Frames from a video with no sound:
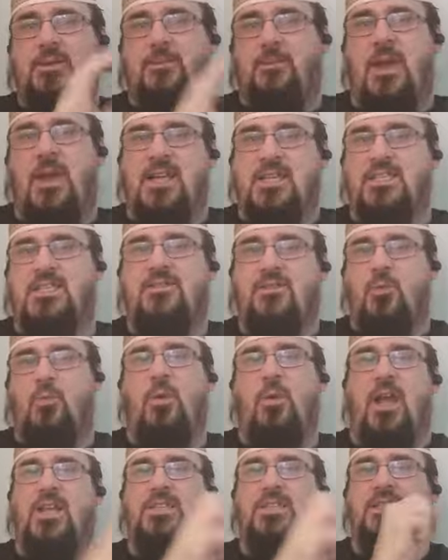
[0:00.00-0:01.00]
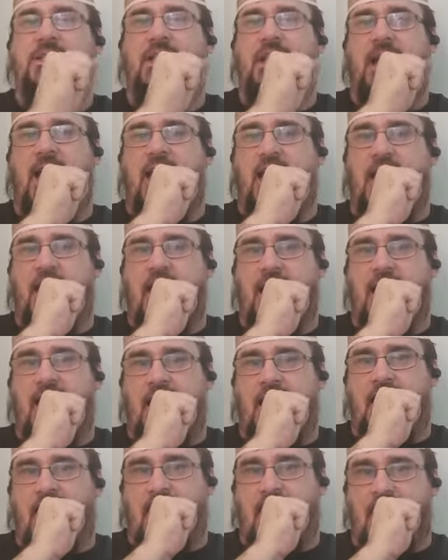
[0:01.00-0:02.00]
best of the West
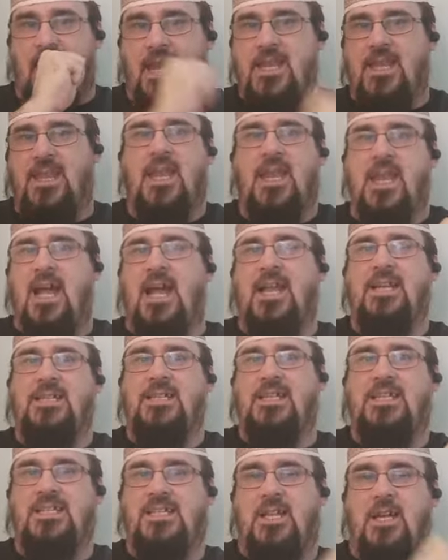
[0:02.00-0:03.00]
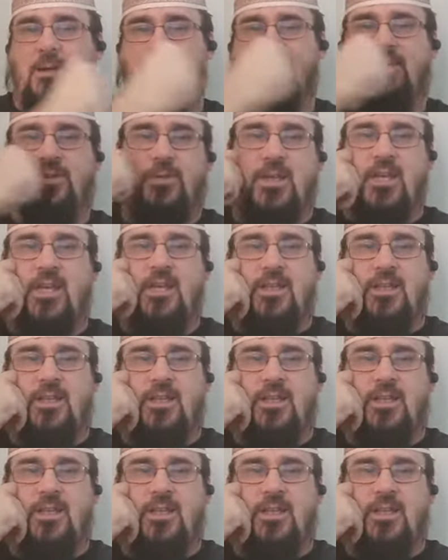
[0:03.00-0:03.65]
and then add Islam to it.